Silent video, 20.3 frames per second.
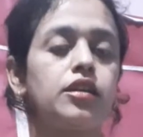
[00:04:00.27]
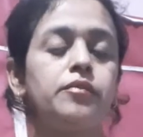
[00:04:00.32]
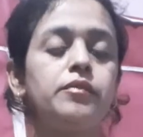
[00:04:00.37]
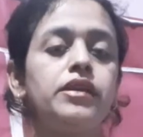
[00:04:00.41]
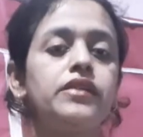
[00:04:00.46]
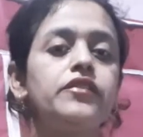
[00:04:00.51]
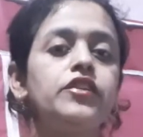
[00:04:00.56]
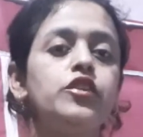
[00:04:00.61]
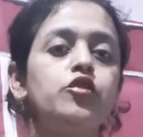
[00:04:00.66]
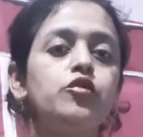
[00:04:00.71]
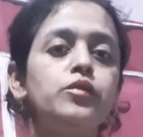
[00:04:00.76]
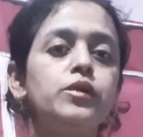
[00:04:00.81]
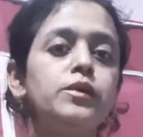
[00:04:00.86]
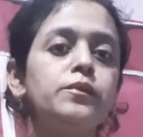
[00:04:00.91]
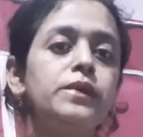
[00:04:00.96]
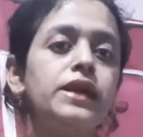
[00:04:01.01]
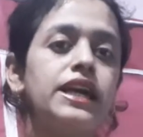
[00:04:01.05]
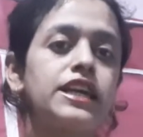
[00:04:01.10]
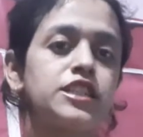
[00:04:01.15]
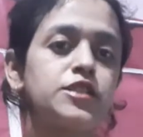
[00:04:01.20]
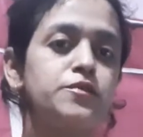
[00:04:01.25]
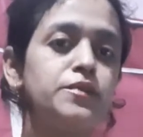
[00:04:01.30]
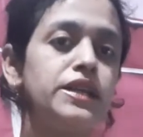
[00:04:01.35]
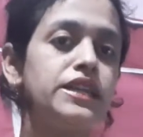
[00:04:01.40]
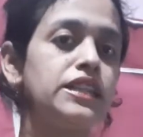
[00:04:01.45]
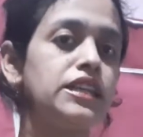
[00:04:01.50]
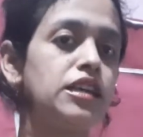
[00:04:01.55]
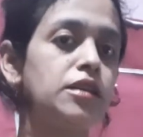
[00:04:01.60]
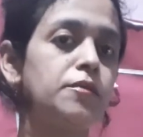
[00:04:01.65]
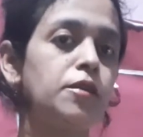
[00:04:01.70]
maybe you will be
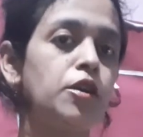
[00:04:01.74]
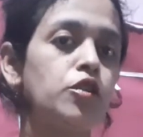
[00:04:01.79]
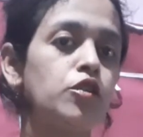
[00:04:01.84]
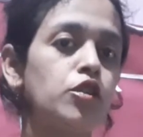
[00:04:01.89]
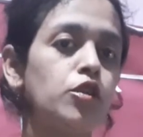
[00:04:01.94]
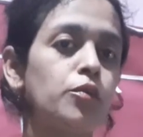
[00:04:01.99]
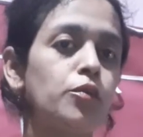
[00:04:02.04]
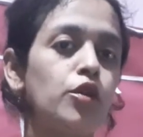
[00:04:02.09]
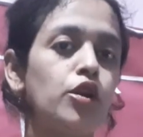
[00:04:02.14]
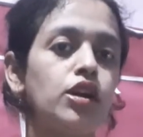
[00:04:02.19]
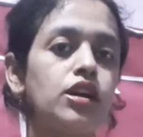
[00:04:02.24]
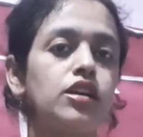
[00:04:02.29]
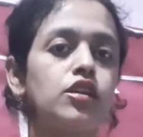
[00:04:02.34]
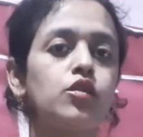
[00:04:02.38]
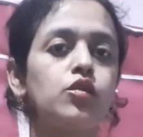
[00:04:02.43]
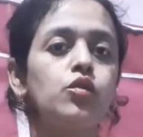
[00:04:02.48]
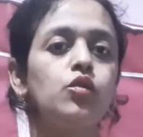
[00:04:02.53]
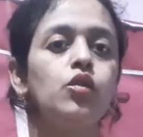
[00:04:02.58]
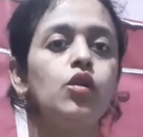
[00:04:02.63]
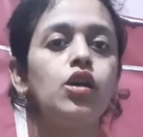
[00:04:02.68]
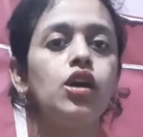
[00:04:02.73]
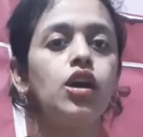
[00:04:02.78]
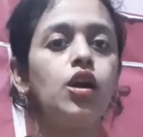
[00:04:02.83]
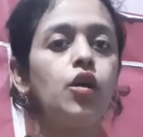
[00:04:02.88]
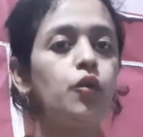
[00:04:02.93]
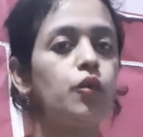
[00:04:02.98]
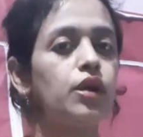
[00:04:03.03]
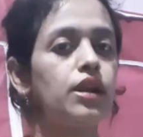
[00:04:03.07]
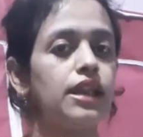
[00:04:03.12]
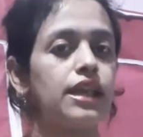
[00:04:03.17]
explaining about your product to
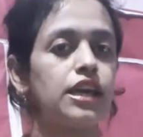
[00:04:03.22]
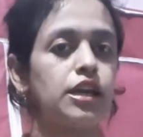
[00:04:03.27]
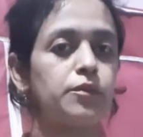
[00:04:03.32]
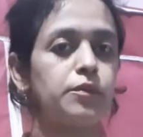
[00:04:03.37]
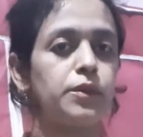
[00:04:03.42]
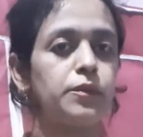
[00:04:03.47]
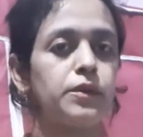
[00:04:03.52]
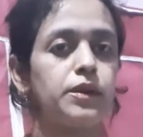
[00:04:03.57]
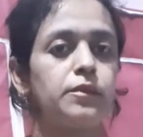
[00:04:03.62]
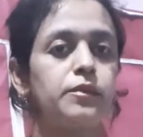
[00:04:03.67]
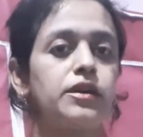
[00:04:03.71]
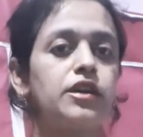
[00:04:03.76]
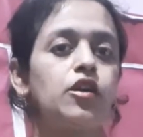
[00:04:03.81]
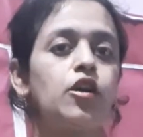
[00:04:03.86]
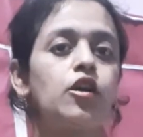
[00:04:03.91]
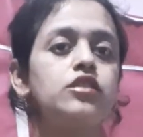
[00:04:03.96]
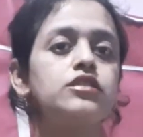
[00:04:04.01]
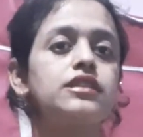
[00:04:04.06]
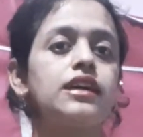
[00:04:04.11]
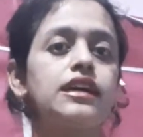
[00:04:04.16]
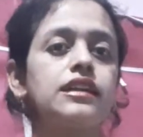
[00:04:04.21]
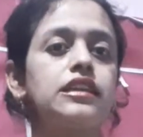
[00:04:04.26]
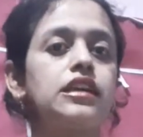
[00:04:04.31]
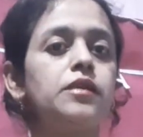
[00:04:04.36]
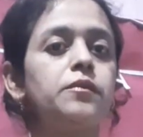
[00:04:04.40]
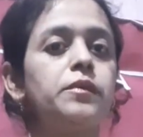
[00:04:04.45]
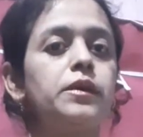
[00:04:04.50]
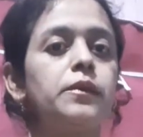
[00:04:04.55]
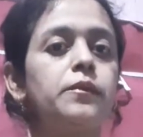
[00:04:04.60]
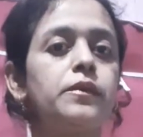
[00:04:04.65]
1 lakh people, because other
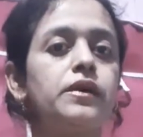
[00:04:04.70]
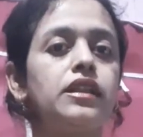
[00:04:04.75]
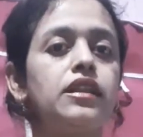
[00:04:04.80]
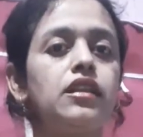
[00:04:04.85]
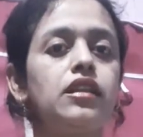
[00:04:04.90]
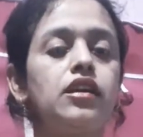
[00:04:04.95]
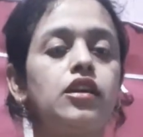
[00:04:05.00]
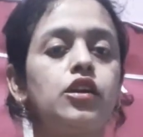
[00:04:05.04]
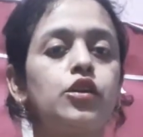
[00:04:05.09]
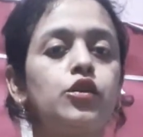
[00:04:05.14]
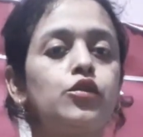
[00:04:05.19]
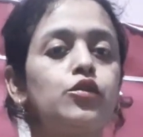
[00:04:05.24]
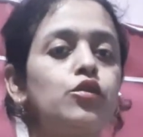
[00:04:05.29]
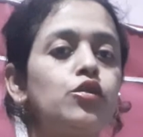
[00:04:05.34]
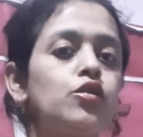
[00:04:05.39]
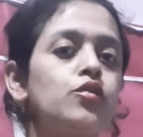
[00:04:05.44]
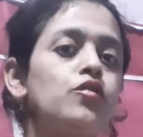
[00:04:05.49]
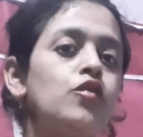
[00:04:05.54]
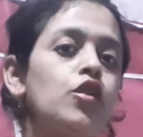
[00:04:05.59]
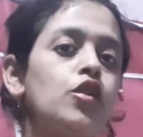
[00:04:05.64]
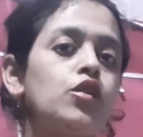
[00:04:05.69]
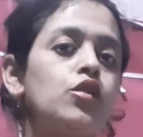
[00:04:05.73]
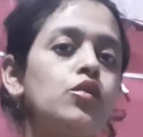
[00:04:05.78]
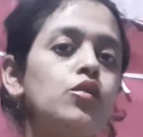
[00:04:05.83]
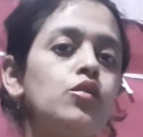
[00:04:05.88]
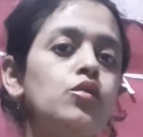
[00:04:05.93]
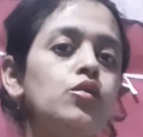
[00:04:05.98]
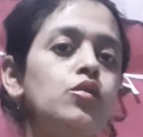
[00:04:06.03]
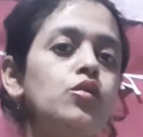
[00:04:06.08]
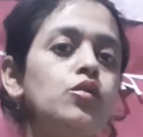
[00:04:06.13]
people don't want
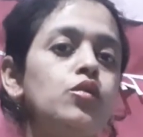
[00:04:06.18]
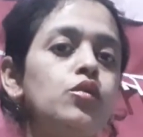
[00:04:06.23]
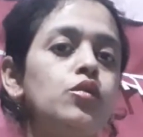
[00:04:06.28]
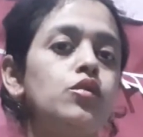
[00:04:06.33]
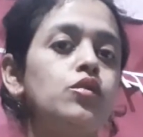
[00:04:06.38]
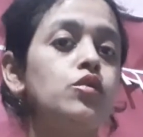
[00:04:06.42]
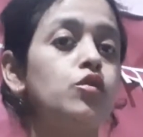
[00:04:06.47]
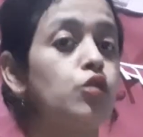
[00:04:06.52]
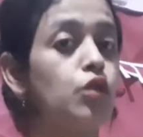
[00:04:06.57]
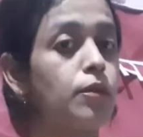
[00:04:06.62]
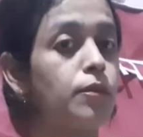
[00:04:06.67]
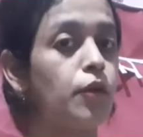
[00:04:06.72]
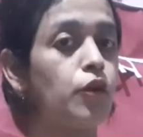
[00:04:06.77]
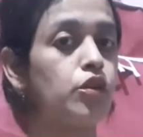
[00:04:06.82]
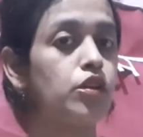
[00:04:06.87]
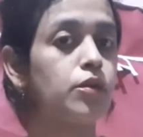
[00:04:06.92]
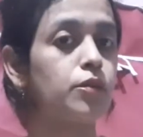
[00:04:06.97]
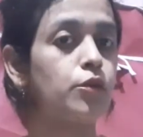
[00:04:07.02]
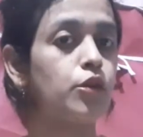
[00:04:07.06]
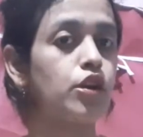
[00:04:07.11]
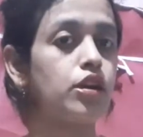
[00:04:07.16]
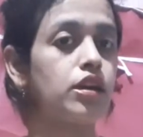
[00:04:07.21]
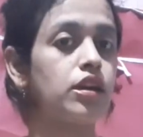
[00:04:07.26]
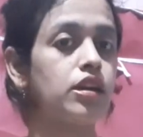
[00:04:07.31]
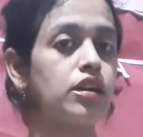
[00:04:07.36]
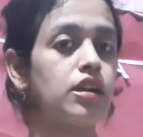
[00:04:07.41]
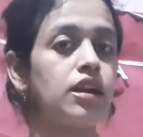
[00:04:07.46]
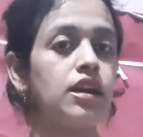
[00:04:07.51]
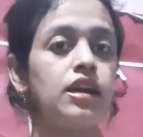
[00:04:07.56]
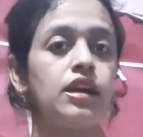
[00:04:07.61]
to know about your product,